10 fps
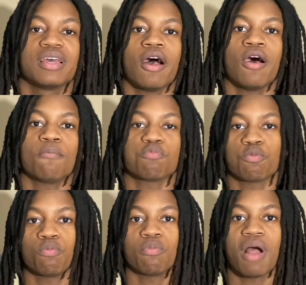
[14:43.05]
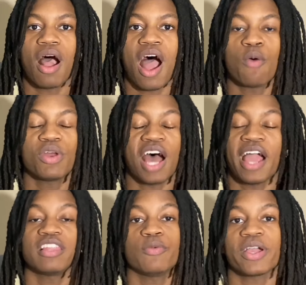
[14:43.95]
I would
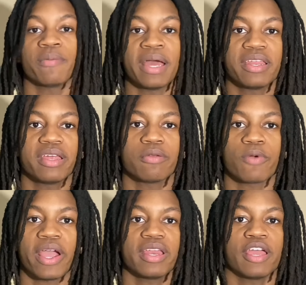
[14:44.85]
highly recommend it, right?